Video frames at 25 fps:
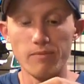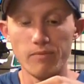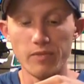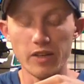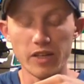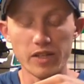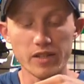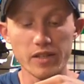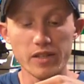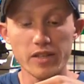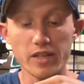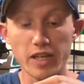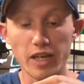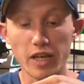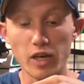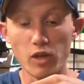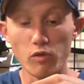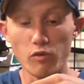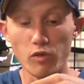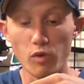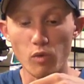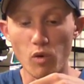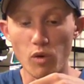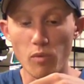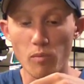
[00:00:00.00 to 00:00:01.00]
existing
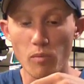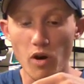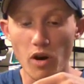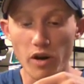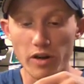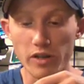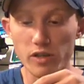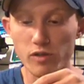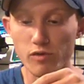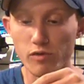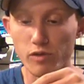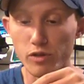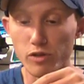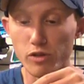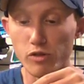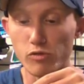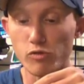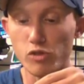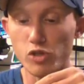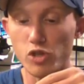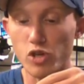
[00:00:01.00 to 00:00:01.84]
LV1 bodies for the new